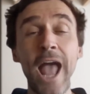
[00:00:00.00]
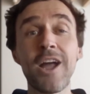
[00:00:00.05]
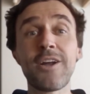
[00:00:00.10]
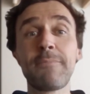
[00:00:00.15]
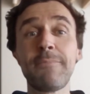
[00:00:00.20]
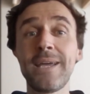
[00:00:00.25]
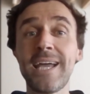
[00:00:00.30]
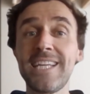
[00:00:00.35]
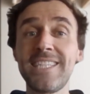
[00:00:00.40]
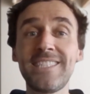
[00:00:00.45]

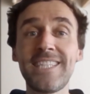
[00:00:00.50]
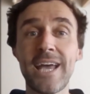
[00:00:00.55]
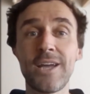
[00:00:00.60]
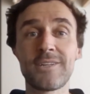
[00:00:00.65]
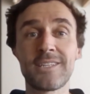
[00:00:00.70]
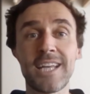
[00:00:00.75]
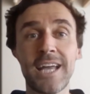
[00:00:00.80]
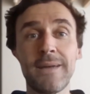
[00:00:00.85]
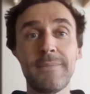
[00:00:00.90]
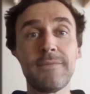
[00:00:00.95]
Unplanned
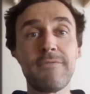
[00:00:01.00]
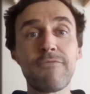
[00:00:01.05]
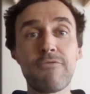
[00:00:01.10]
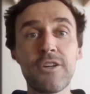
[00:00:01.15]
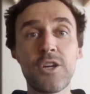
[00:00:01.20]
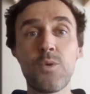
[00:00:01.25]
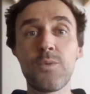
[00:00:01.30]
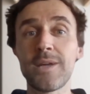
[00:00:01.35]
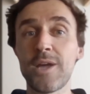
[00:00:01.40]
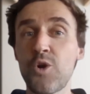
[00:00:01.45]
downtime and
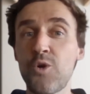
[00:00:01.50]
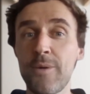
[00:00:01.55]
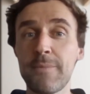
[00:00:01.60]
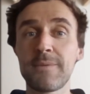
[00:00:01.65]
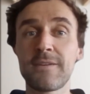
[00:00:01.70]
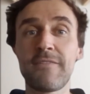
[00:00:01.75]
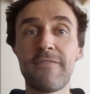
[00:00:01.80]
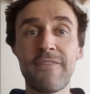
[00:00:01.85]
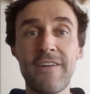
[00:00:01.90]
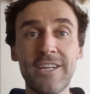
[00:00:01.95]
frequent
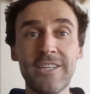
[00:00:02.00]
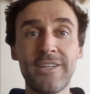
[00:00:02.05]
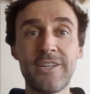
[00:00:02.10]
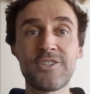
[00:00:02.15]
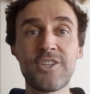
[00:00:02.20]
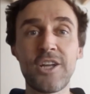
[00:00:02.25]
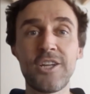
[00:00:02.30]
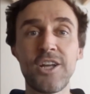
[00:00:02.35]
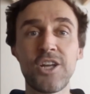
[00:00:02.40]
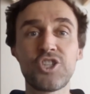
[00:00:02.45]
equipment
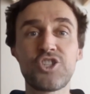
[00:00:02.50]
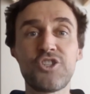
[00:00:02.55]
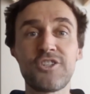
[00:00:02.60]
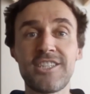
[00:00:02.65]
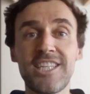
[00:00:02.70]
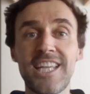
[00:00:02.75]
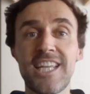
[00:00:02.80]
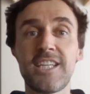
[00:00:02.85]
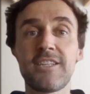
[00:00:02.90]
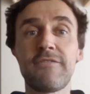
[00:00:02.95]
failures are not
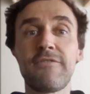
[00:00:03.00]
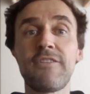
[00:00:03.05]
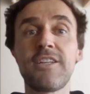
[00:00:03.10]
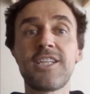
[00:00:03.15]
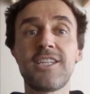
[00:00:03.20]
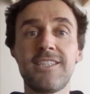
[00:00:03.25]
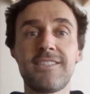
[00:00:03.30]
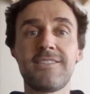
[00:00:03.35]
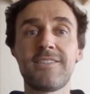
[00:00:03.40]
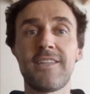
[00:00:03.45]
just
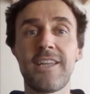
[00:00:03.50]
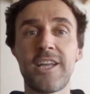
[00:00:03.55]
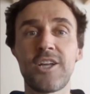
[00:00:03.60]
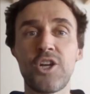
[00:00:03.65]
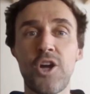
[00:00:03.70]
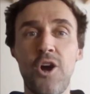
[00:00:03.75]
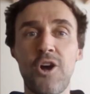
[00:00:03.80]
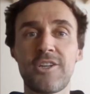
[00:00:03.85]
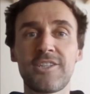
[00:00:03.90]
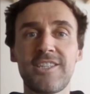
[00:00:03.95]
inconvenient,
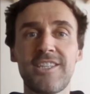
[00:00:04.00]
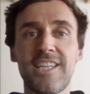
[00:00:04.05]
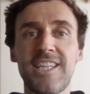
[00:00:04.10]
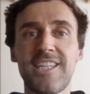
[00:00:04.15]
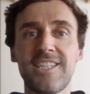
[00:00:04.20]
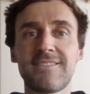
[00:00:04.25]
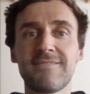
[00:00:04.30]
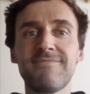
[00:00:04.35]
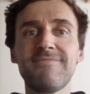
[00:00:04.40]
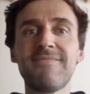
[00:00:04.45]
they're
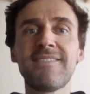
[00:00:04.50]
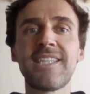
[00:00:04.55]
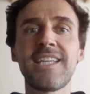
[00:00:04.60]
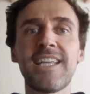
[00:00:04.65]
costly.